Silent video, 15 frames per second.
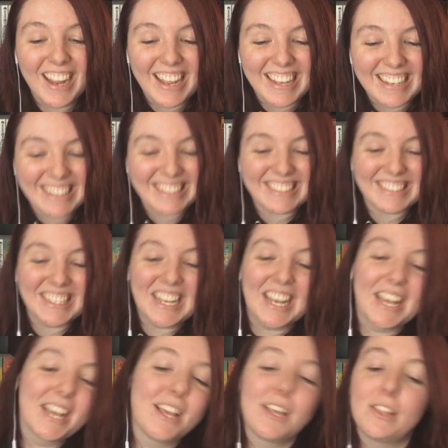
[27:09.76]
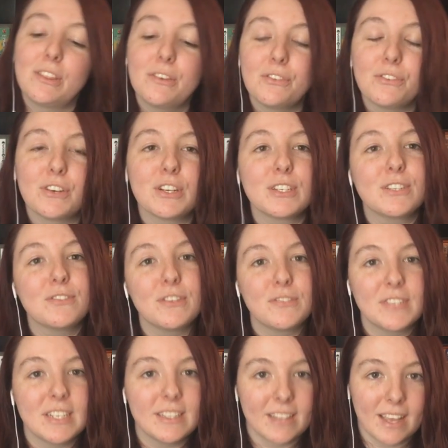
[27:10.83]
read the first
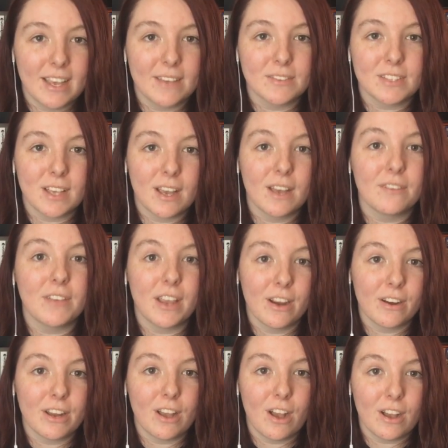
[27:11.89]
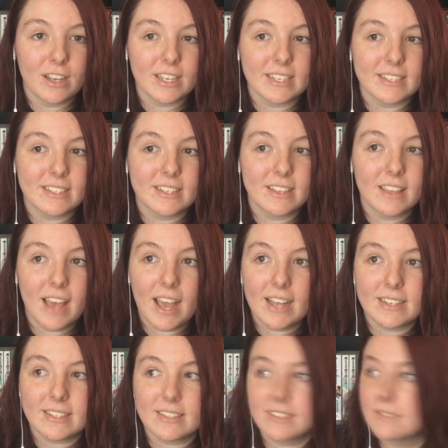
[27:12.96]
15 lives of Harry August.
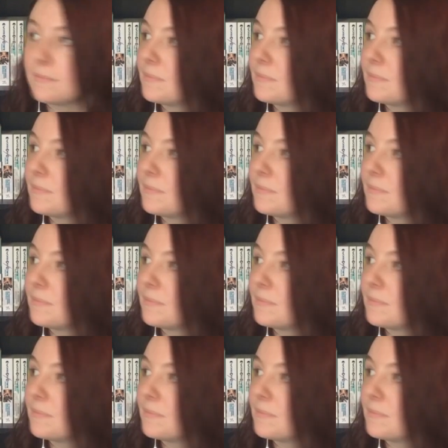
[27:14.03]
That